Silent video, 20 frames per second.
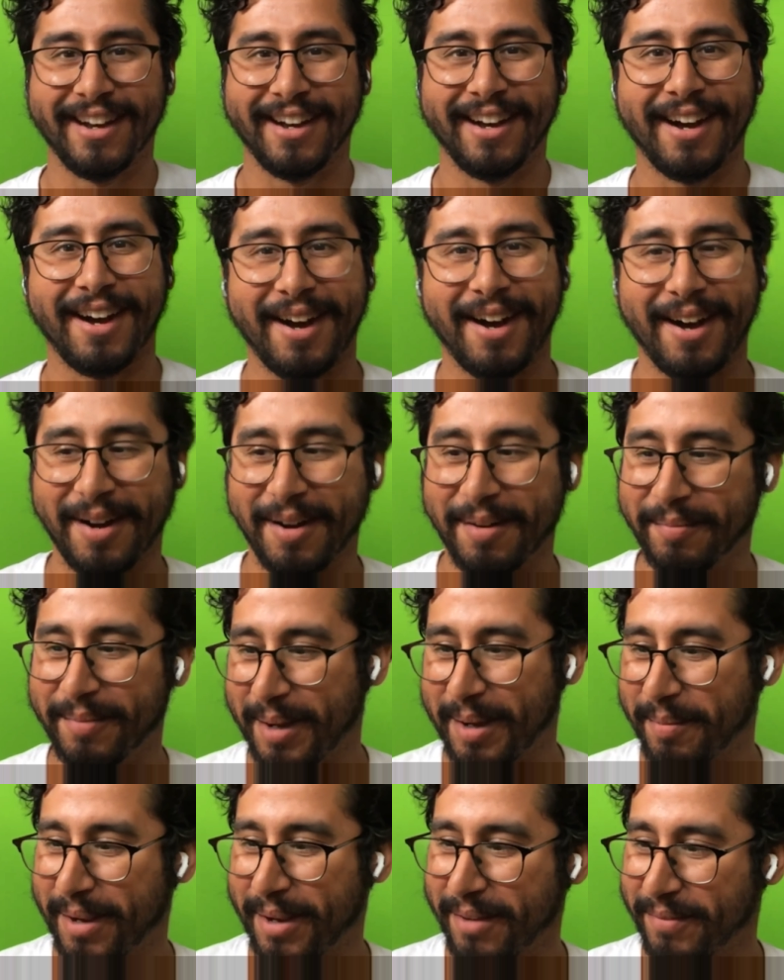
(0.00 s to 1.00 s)

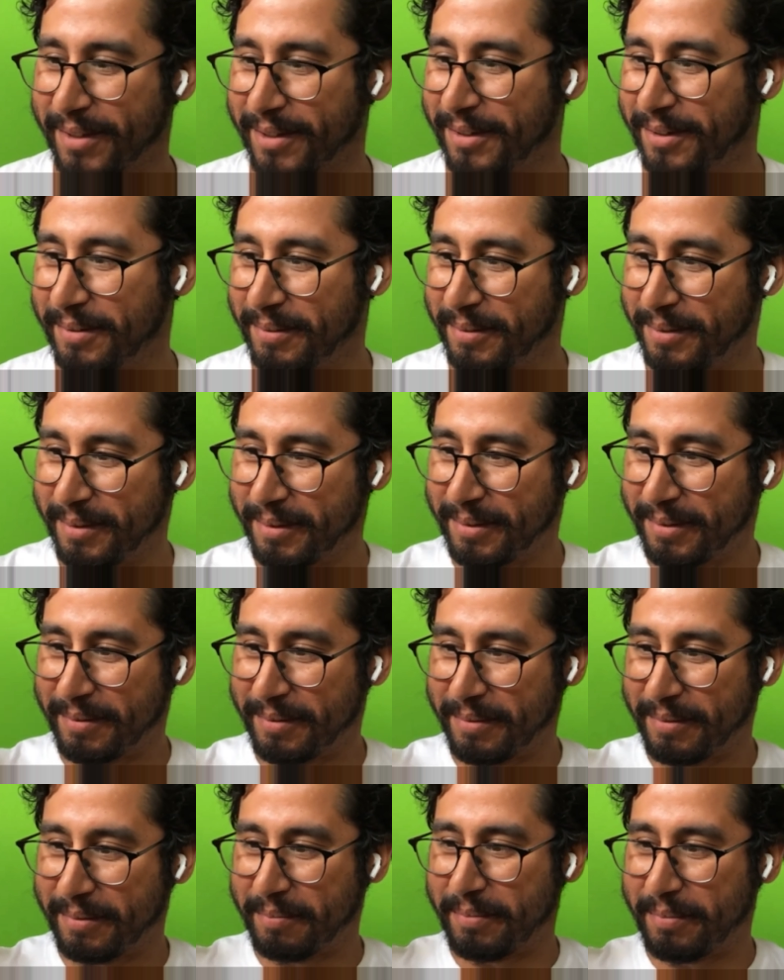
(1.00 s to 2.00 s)
I'm having a
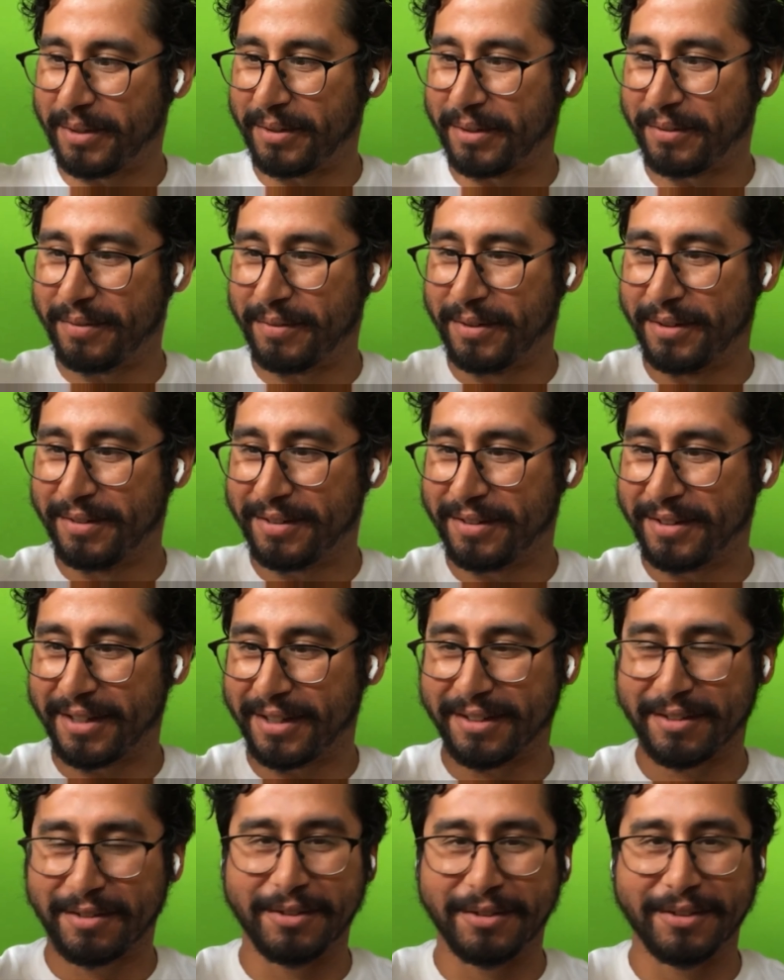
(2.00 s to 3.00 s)
bit of
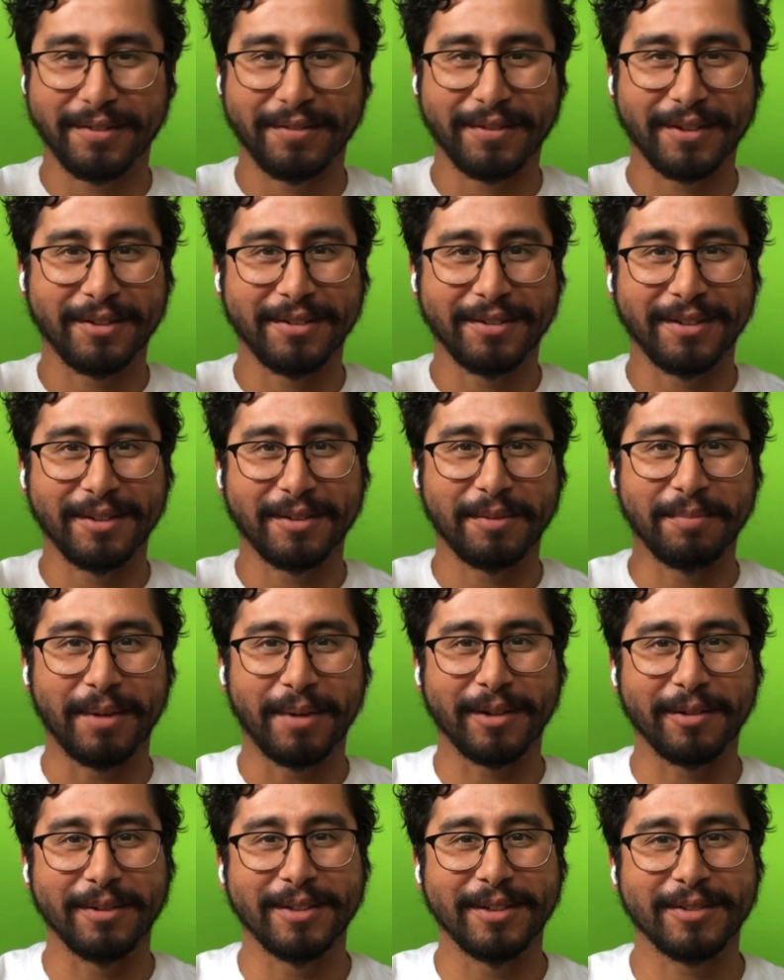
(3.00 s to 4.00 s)
technical difficulties with my
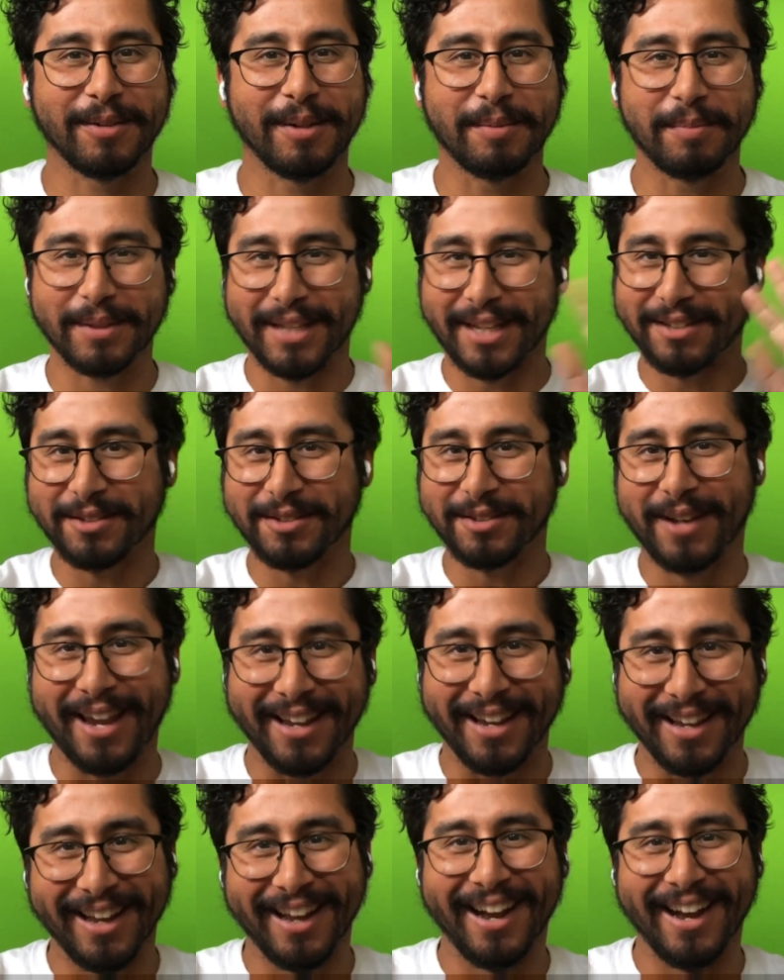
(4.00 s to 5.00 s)
green screen, but that's okay.
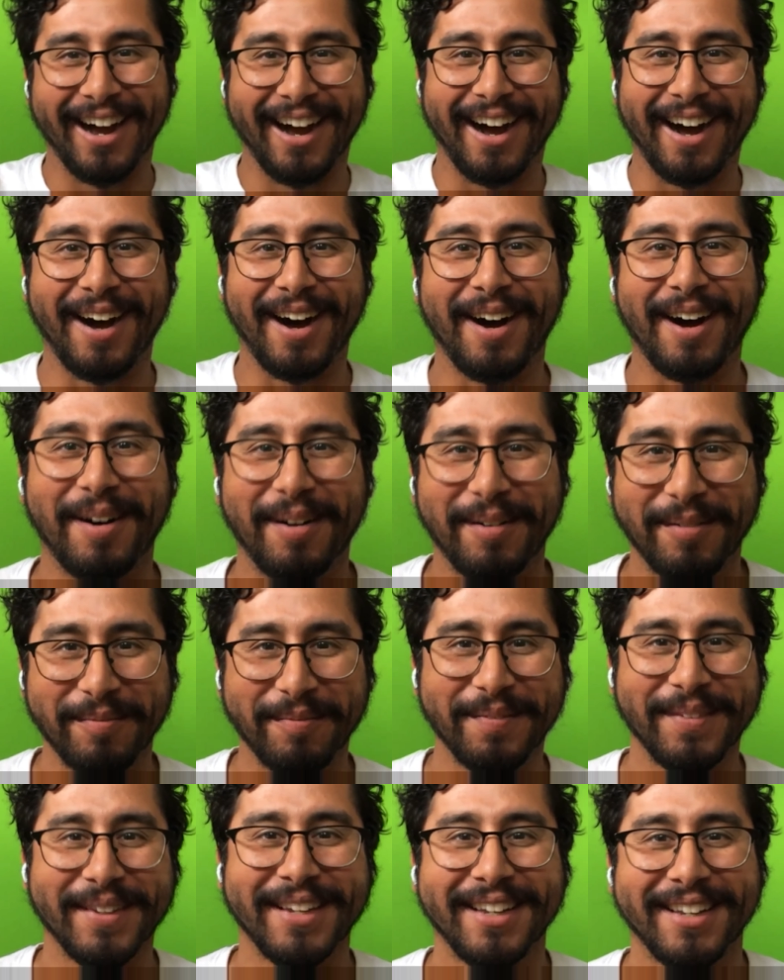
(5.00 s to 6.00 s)

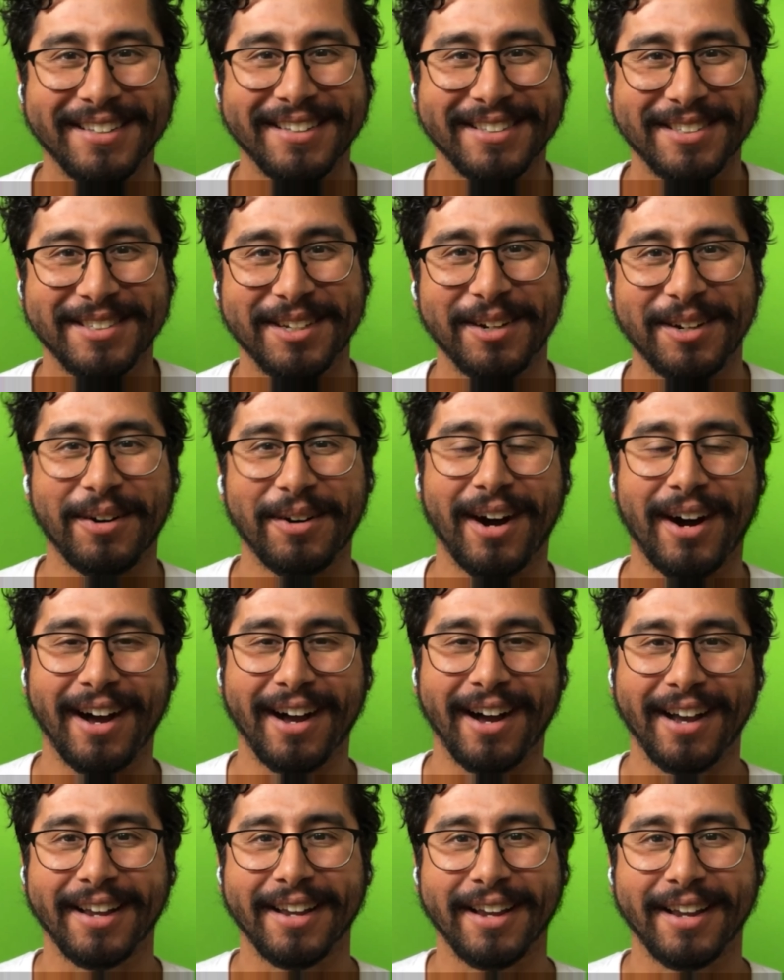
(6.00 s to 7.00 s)
So
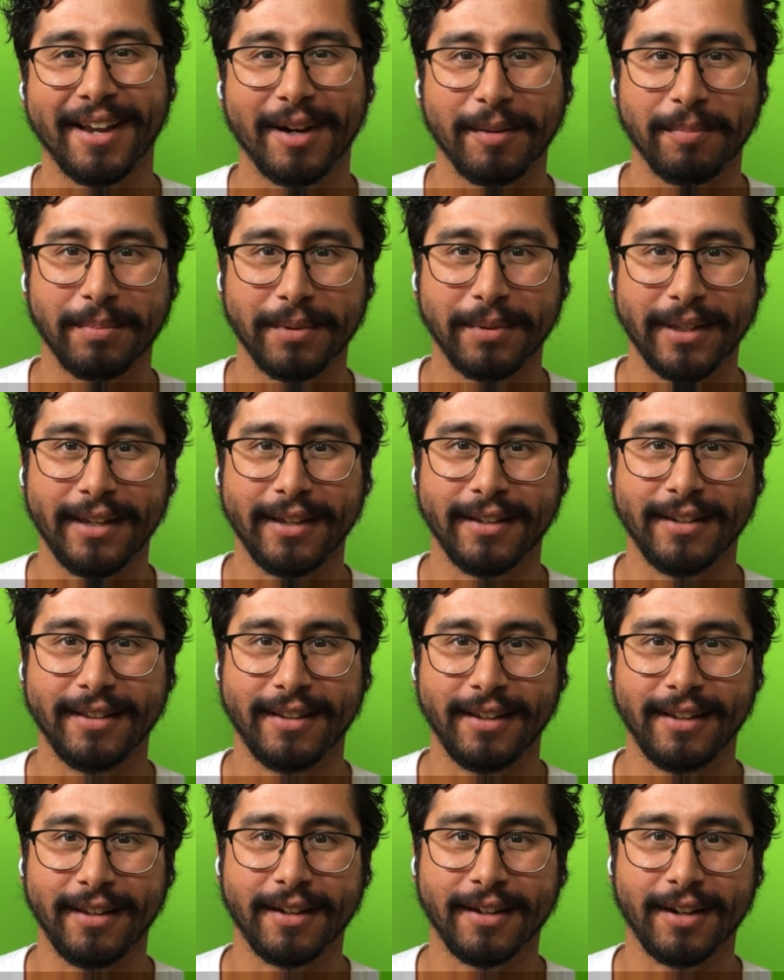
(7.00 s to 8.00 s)
I help lead
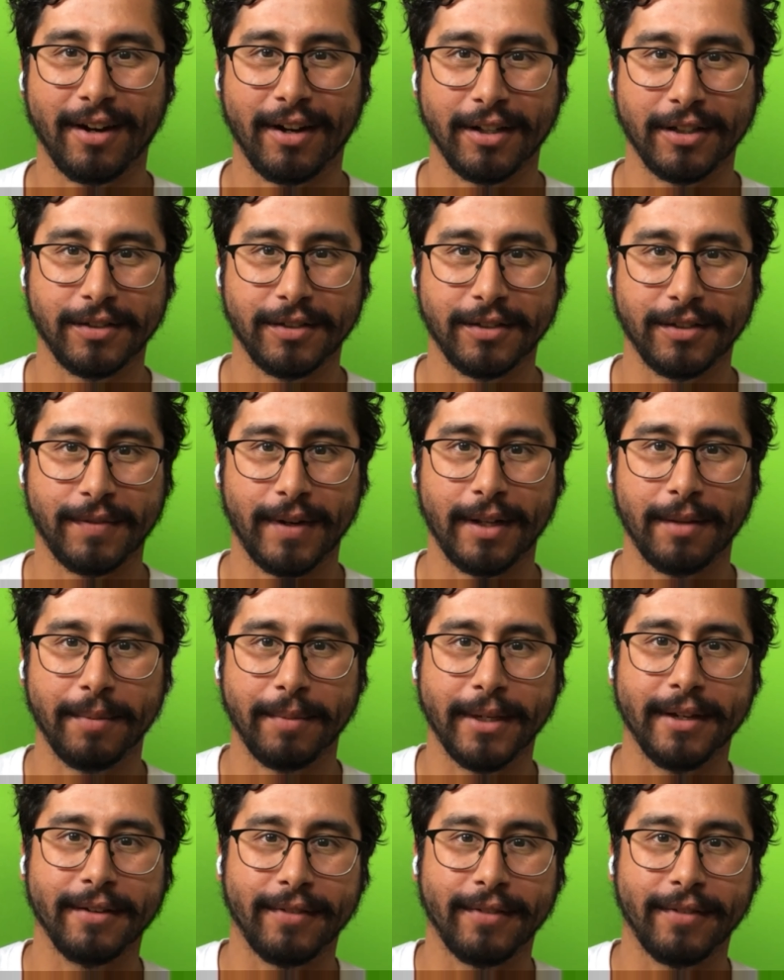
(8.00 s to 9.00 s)
the College of
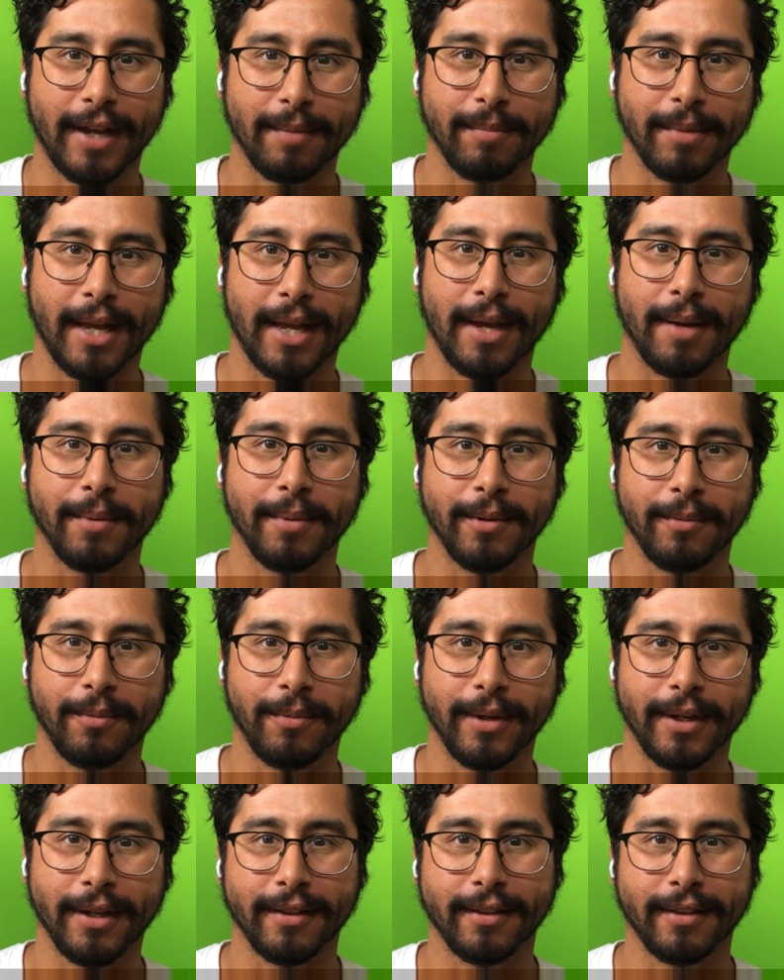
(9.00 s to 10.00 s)
Alameda Fab Lab
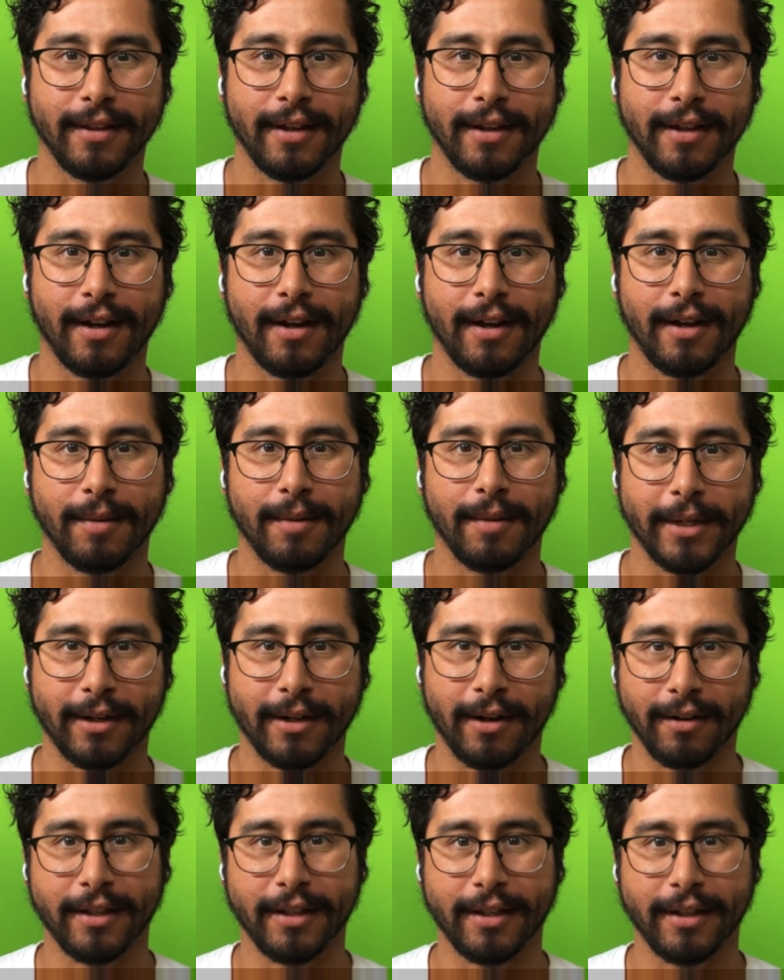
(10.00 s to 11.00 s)
with my
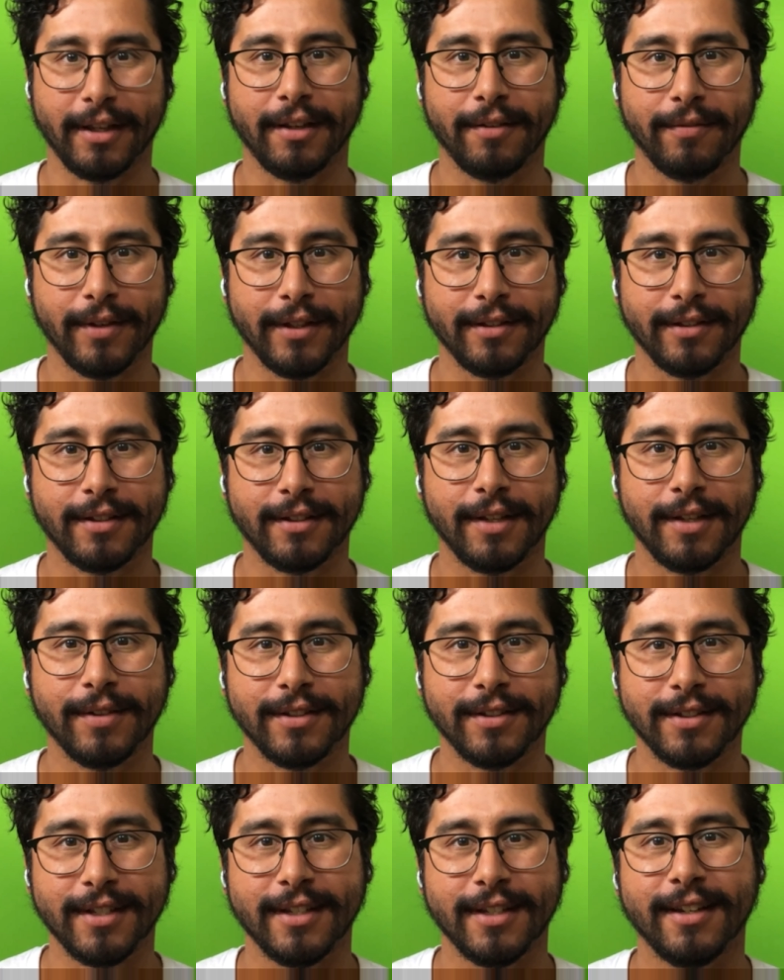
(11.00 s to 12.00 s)
colleague Vince
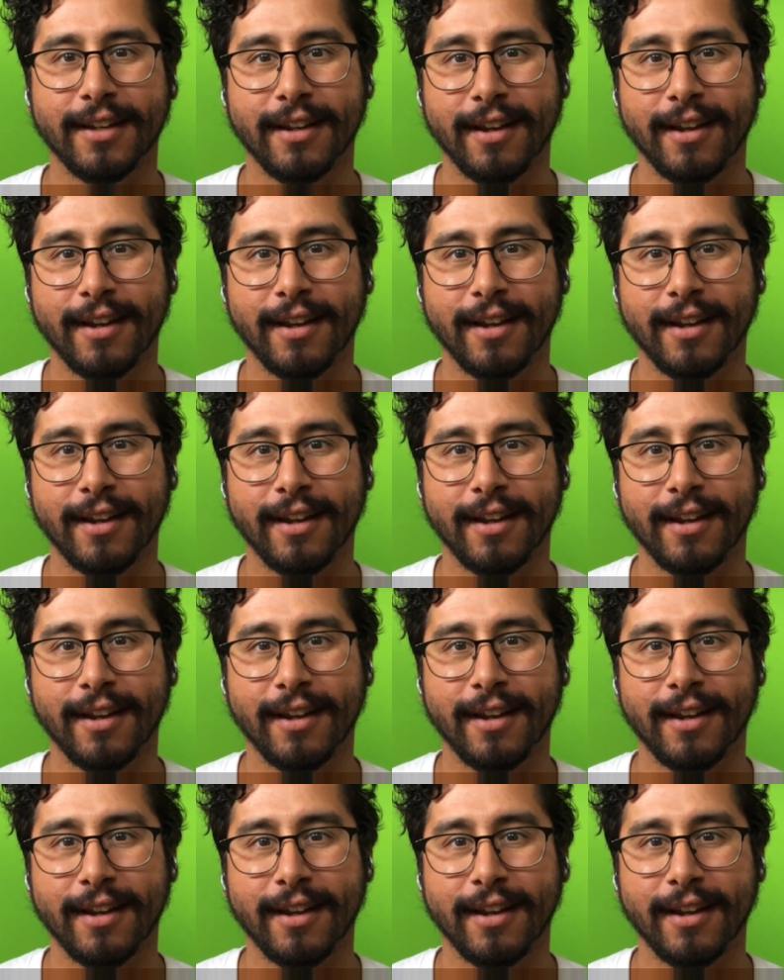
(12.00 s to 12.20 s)
Stevenson.